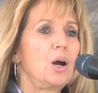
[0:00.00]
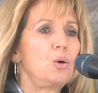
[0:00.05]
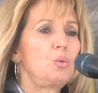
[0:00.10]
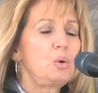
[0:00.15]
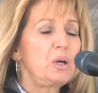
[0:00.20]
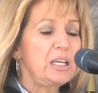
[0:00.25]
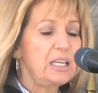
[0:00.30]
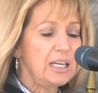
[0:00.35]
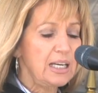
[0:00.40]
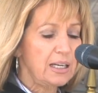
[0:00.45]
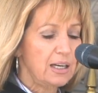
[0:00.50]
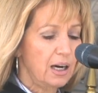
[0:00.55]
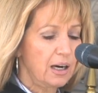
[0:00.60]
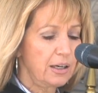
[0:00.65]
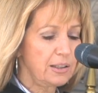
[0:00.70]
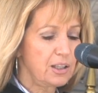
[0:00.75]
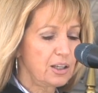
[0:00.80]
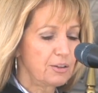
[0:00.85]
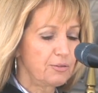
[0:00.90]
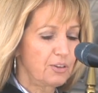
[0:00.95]
We need
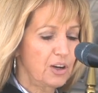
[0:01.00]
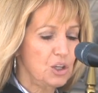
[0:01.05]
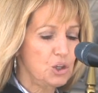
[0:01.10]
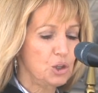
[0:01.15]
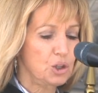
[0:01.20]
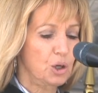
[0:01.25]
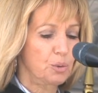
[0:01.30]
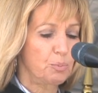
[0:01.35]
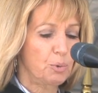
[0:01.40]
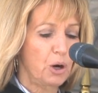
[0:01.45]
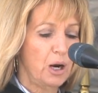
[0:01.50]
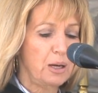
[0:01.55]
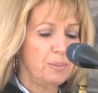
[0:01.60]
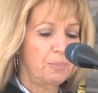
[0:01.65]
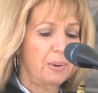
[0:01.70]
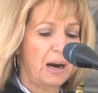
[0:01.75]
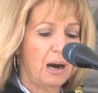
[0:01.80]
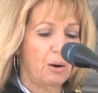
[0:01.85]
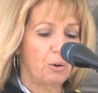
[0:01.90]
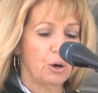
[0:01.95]
unconventional brain
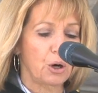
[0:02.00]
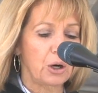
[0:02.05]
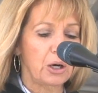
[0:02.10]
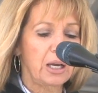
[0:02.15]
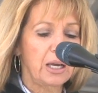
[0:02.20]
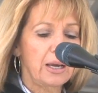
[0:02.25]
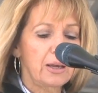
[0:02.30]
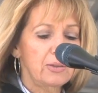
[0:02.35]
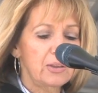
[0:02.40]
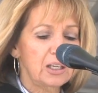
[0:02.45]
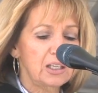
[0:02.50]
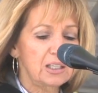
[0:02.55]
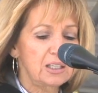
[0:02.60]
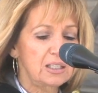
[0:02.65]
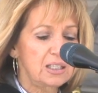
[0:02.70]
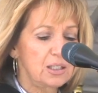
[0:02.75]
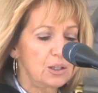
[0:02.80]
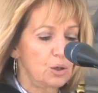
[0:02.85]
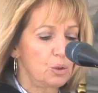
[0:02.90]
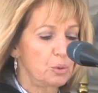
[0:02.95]
power that
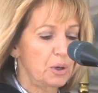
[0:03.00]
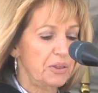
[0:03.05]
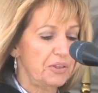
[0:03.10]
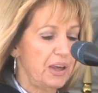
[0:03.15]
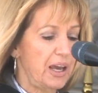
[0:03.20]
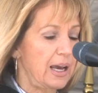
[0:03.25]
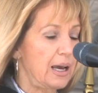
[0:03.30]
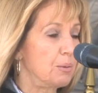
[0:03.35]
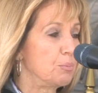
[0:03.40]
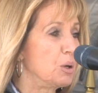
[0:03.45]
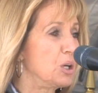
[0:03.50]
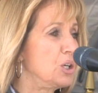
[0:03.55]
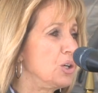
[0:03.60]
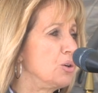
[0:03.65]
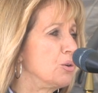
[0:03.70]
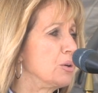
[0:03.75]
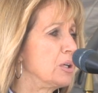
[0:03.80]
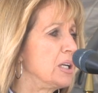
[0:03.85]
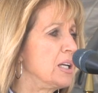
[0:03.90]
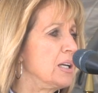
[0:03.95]
can deal with
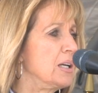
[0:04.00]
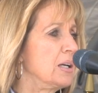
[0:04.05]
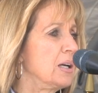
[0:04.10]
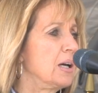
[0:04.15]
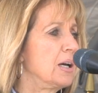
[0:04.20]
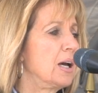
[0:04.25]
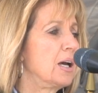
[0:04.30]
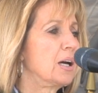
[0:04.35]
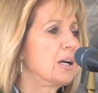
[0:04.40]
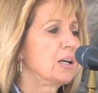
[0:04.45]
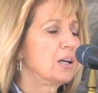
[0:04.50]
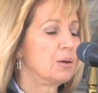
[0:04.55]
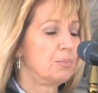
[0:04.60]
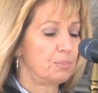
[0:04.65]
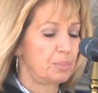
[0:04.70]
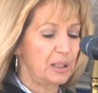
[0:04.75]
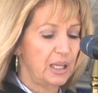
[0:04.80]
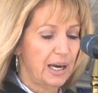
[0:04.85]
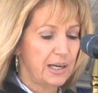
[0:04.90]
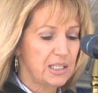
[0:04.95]
ambiguity,
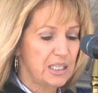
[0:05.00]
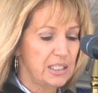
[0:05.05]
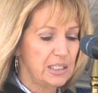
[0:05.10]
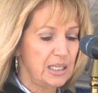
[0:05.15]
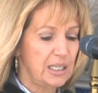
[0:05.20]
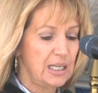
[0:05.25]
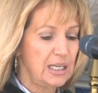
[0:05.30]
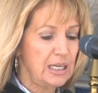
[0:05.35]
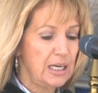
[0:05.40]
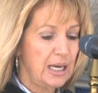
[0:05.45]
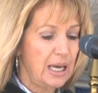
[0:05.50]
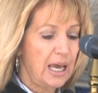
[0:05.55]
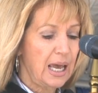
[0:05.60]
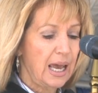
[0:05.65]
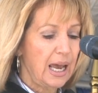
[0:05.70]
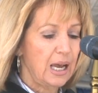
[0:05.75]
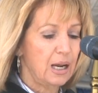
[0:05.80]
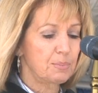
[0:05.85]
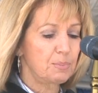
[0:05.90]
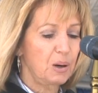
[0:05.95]
complexity,
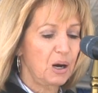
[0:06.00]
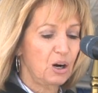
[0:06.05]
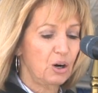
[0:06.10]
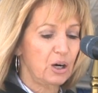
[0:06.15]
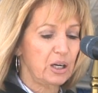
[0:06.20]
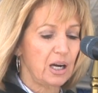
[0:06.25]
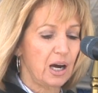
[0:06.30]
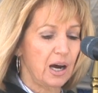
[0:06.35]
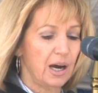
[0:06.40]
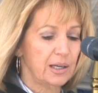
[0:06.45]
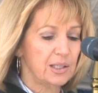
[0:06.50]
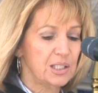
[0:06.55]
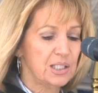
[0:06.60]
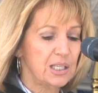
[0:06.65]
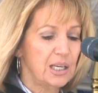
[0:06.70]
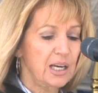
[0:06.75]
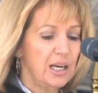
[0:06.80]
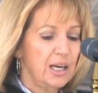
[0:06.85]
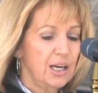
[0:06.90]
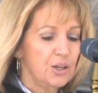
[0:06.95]
and
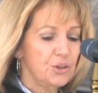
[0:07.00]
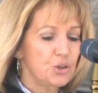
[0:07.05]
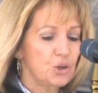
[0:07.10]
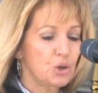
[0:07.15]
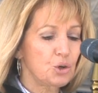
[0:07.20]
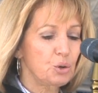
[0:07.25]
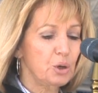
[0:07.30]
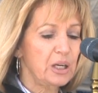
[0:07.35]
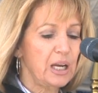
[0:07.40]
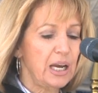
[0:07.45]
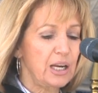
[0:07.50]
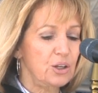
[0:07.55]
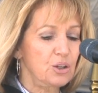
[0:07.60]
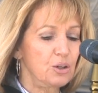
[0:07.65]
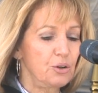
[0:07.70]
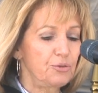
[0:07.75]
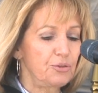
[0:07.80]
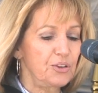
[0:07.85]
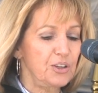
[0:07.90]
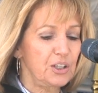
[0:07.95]
paradox to create
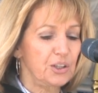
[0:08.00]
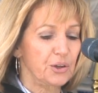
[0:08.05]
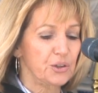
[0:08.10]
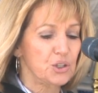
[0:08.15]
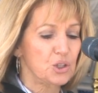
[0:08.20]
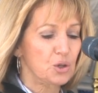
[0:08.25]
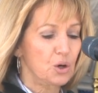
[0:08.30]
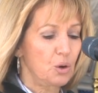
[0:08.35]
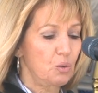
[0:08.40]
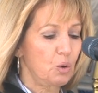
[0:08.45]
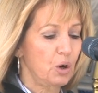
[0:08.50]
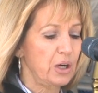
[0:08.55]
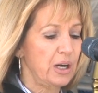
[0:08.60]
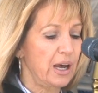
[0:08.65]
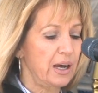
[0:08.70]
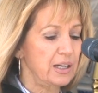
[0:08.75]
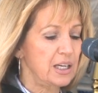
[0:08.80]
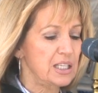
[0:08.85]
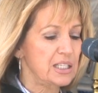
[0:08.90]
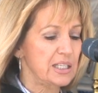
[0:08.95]
new fields where
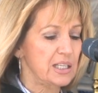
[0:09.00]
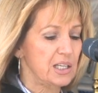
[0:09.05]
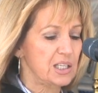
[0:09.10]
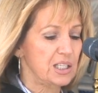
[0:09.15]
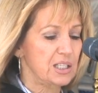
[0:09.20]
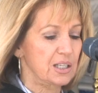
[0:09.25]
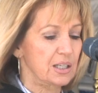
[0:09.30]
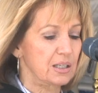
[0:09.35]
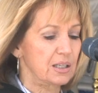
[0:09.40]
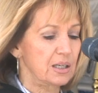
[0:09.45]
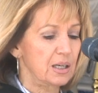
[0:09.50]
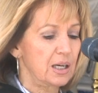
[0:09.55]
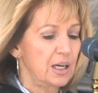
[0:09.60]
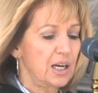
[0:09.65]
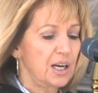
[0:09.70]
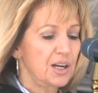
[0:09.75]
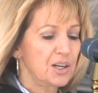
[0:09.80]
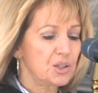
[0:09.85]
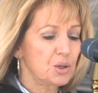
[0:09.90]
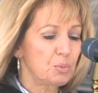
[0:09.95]
none existed,
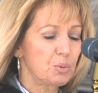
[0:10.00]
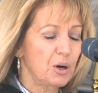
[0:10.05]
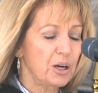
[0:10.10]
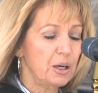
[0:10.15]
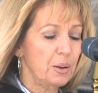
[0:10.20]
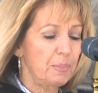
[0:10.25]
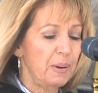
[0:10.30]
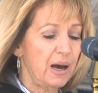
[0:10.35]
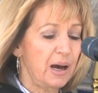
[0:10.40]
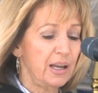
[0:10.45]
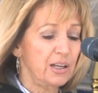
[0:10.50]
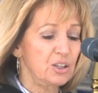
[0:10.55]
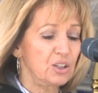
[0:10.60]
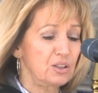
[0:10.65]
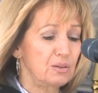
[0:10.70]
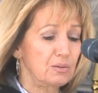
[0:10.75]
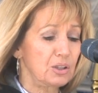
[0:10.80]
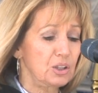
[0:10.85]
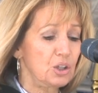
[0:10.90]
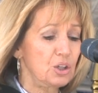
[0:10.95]
to bring
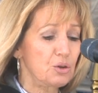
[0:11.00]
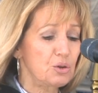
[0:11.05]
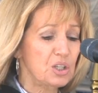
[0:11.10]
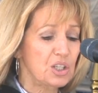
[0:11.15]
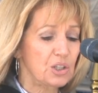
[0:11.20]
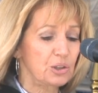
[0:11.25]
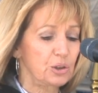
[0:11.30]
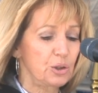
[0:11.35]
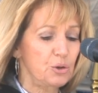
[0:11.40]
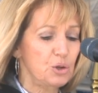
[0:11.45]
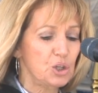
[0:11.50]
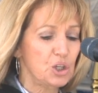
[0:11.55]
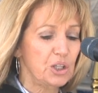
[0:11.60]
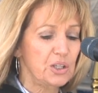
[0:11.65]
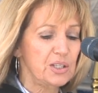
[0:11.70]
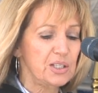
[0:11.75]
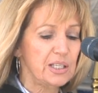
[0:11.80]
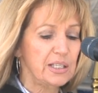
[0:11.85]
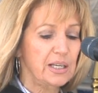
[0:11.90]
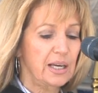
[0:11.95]
upon new
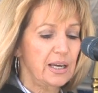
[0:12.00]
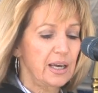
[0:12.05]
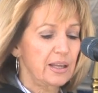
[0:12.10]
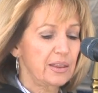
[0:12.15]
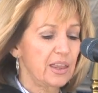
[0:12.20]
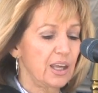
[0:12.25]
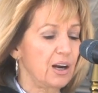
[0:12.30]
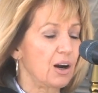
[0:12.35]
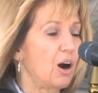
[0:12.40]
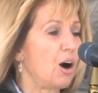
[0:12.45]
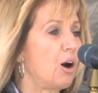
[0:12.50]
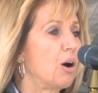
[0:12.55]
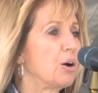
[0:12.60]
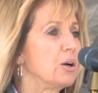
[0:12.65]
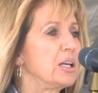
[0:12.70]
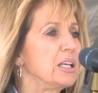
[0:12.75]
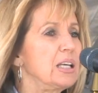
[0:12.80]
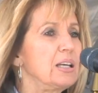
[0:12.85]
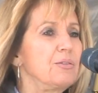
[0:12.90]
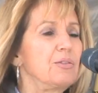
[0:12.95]
solutions that
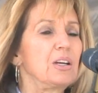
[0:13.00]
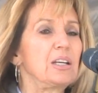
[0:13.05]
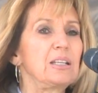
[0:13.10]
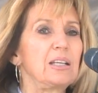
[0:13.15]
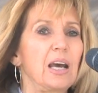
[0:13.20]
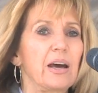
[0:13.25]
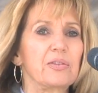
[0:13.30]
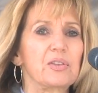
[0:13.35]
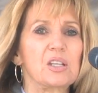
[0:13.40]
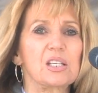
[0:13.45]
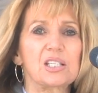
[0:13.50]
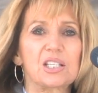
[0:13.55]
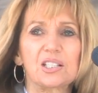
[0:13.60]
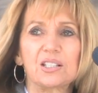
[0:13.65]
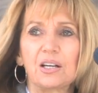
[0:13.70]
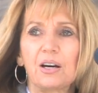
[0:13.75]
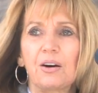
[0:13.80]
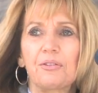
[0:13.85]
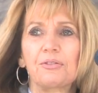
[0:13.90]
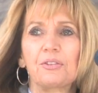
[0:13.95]
aren't even yet the
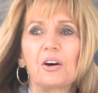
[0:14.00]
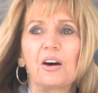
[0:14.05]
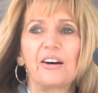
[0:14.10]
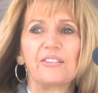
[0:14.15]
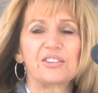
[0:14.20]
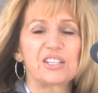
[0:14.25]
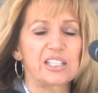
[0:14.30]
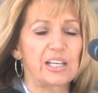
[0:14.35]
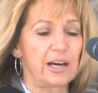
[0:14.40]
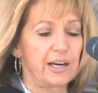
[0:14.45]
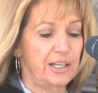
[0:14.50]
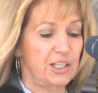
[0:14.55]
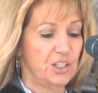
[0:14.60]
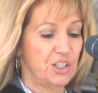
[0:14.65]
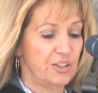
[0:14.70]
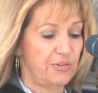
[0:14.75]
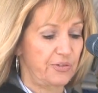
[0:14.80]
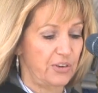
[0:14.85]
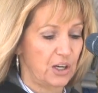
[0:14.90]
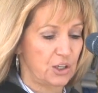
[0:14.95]
stuff of
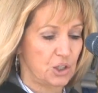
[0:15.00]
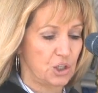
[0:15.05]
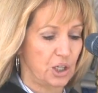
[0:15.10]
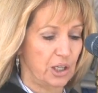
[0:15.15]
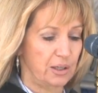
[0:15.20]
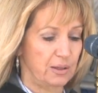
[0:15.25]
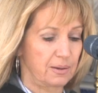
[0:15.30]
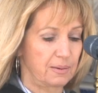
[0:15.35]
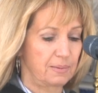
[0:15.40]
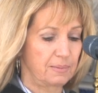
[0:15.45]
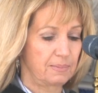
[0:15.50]
science fiction.